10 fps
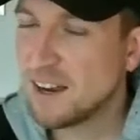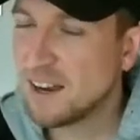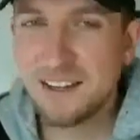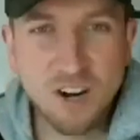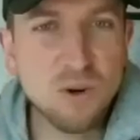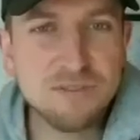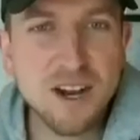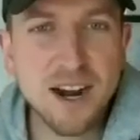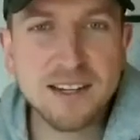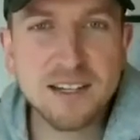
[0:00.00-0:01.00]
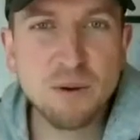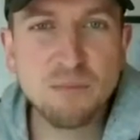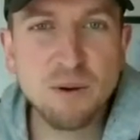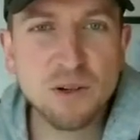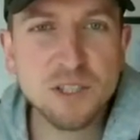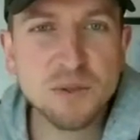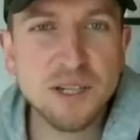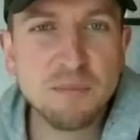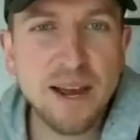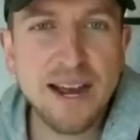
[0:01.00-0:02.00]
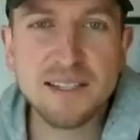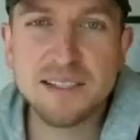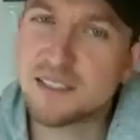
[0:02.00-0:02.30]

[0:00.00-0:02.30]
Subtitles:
We've talked about poetry in the past.